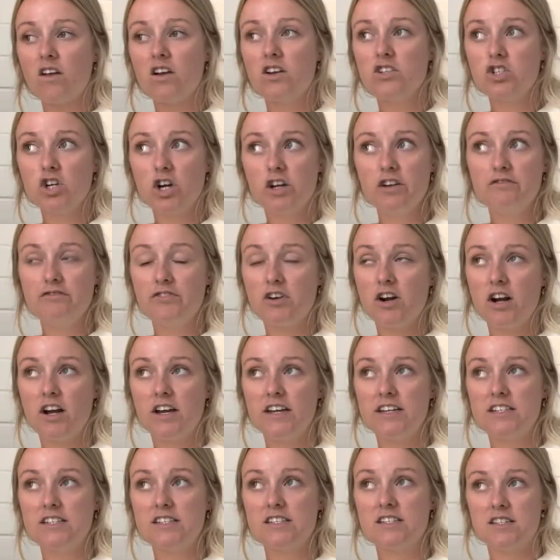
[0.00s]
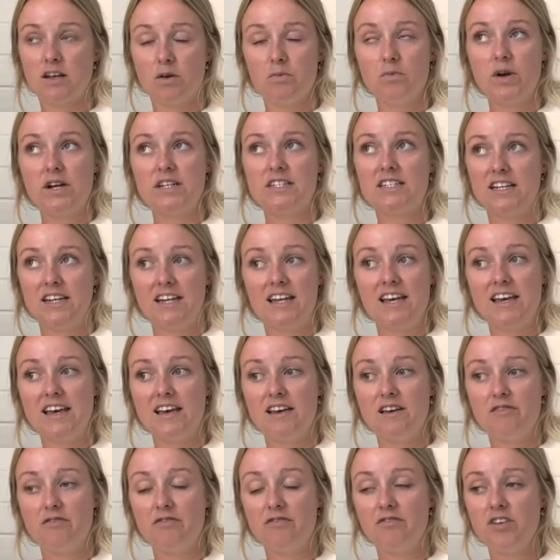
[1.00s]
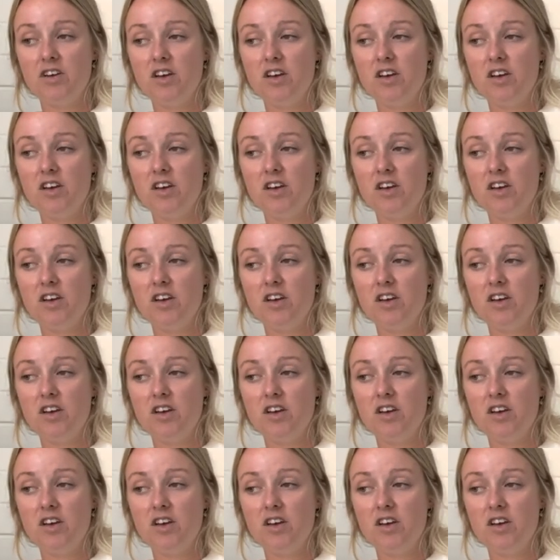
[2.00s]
trying to find somewhere to live.